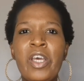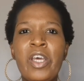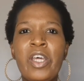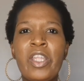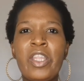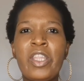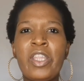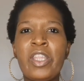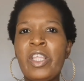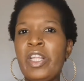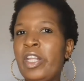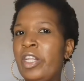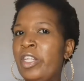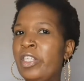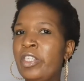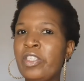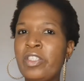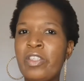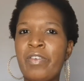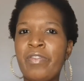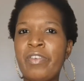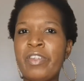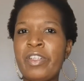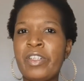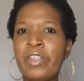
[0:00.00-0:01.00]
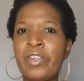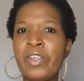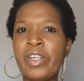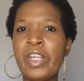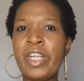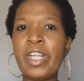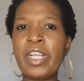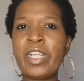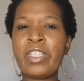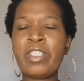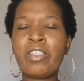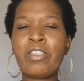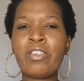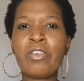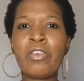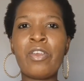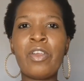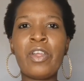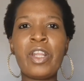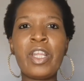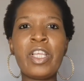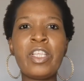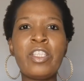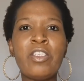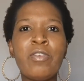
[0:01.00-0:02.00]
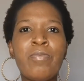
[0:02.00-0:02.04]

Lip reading: the list of ingredients. So you need to